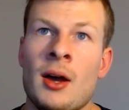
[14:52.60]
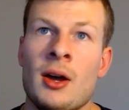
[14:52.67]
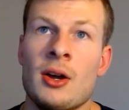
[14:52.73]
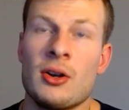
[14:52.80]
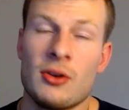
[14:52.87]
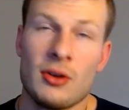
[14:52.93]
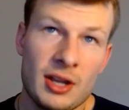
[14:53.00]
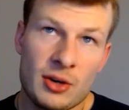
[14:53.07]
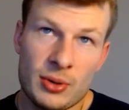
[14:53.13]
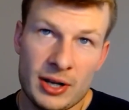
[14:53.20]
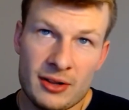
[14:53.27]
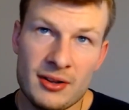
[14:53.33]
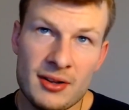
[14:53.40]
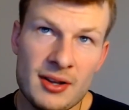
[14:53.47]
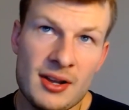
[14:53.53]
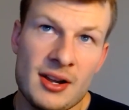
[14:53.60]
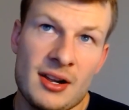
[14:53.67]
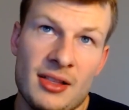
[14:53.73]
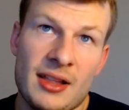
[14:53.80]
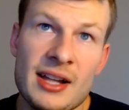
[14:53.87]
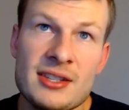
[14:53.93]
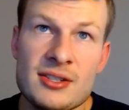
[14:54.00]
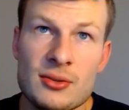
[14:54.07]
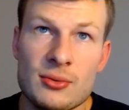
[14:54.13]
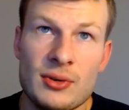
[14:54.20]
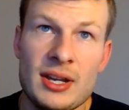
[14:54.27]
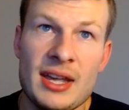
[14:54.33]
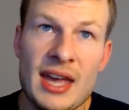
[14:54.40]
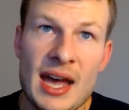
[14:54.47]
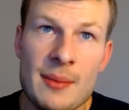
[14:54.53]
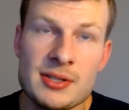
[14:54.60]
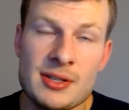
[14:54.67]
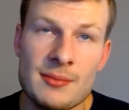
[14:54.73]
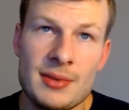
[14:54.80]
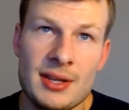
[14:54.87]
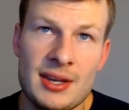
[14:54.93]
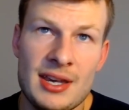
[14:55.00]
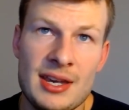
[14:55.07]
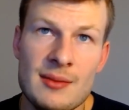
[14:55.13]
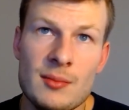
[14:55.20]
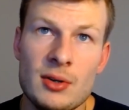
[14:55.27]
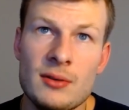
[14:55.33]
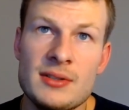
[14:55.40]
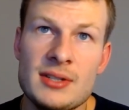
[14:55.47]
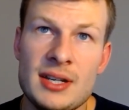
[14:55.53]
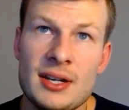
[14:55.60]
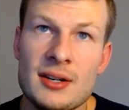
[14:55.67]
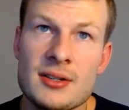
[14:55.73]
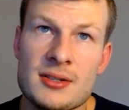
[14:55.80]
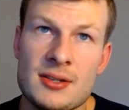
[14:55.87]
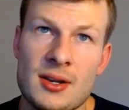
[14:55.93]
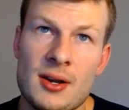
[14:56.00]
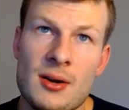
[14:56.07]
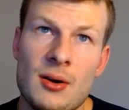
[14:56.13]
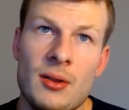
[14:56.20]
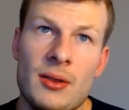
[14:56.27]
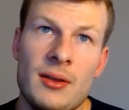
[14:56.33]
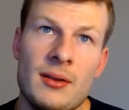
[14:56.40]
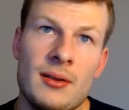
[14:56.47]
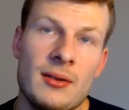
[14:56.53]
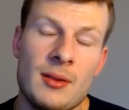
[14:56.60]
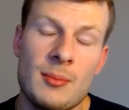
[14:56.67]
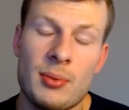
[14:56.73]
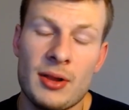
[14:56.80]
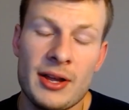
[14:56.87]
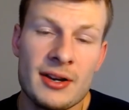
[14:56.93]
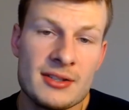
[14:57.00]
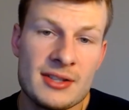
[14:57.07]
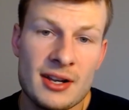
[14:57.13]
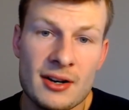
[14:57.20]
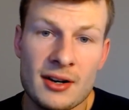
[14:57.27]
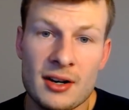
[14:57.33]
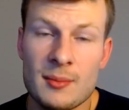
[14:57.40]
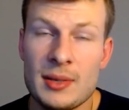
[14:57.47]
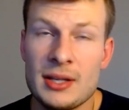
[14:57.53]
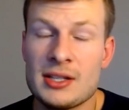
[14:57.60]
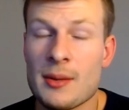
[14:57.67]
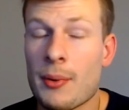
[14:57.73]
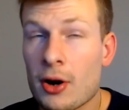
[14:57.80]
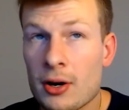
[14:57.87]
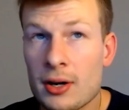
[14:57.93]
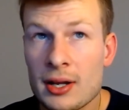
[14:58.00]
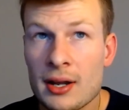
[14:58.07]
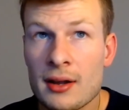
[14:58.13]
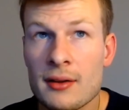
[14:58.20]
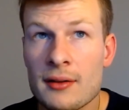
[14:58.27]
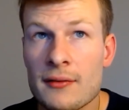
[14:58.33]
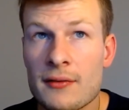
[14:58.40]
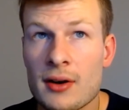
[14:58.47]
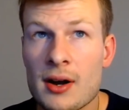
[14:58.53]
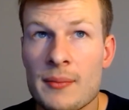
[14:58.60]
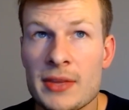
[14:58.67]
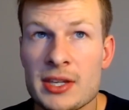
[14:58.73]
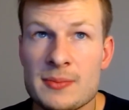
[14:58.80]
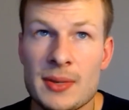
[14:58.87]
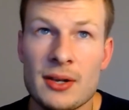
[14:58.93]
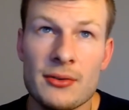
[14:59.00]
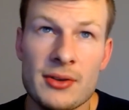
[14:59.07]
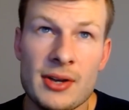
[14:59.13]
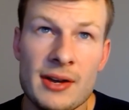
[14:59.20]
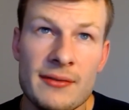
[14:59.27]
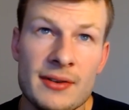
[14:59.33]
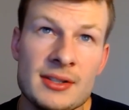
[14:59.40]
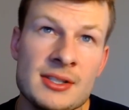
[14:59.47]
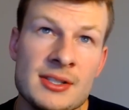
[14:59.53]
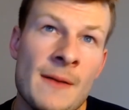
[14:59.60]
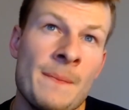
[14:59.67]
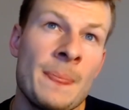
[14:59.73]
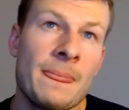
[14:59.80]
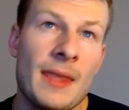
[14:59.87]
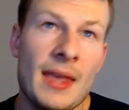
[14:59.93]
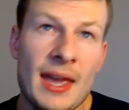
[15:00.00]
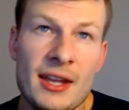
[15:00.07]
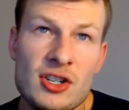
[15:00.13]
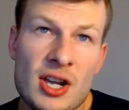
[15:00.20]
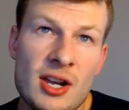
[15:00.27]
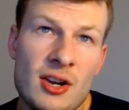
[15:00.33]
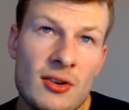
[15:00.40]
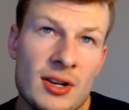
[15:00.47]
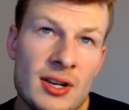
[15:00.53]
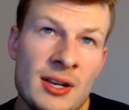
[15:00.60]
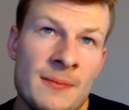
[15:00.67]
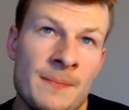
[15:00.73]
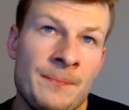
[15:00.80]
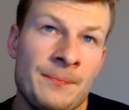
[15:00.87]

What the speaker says: really quickly, let's recap some of the key moves here. So the players that are going to be departing from this Bengals offense: A.J. Green,